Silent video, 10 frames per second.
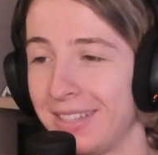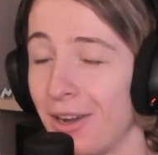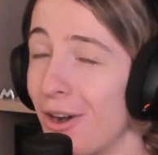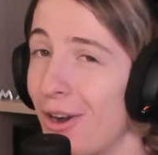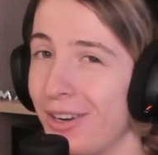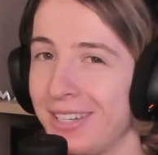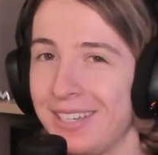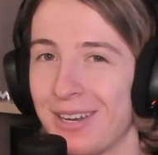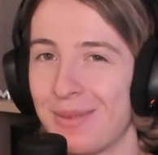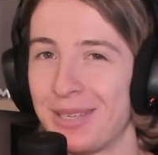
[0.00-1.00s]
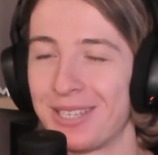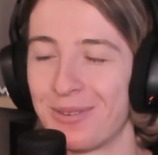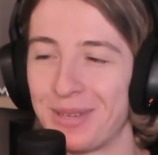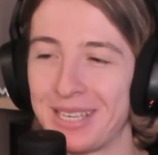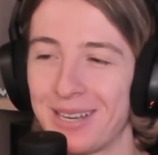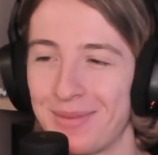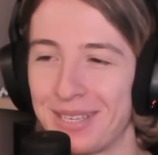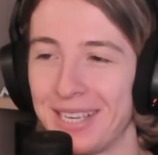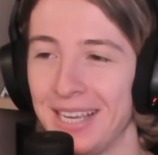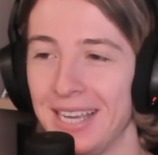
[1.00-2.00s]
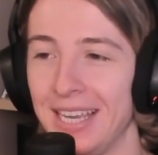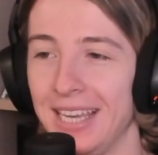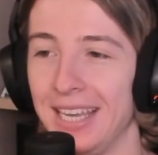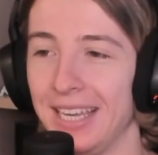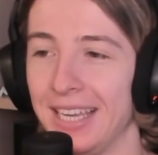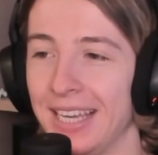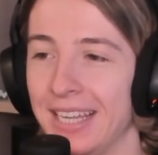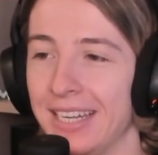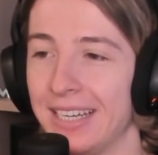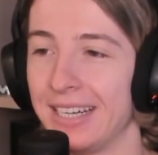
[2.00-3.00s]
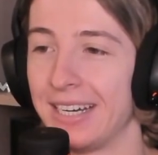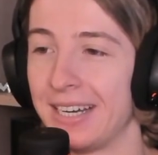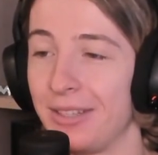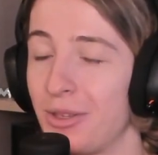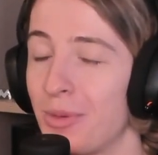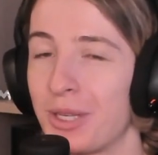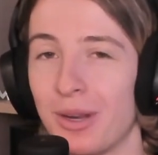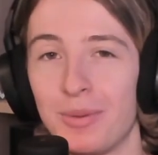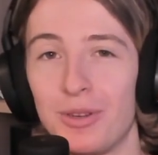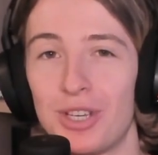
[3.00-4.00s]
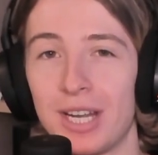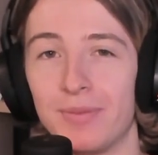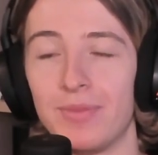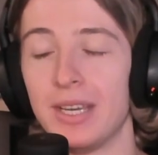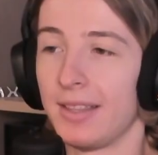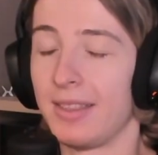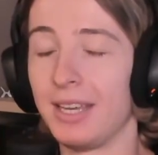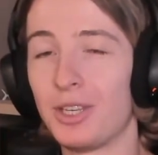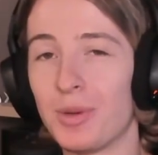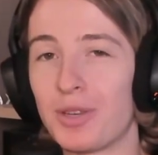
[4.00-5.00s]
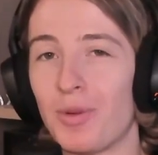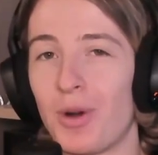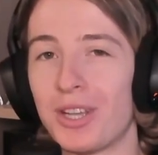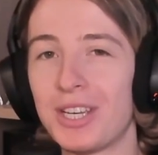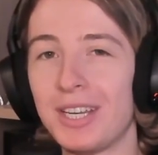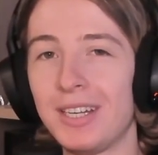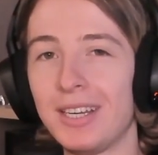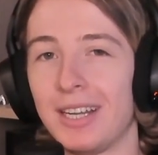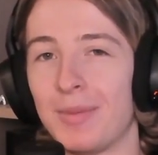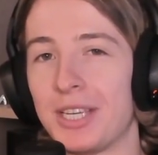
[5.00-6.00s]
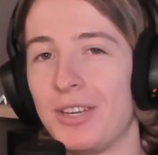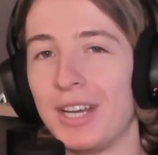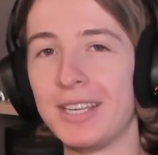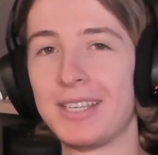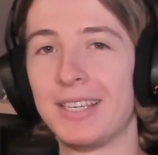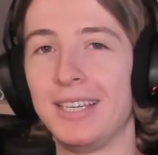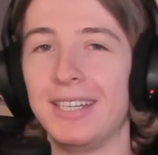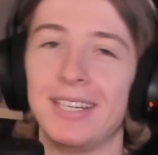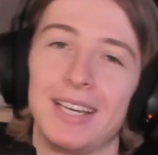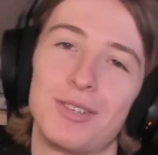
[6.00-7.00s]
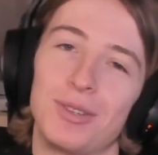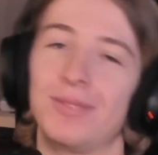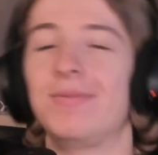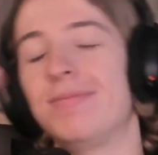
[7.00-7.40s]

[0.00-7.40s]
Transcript: Heart in the comments always helps and uh, to subscribe to the channel. Thank you so much for watching, and I'm gonna see you guys in the next one.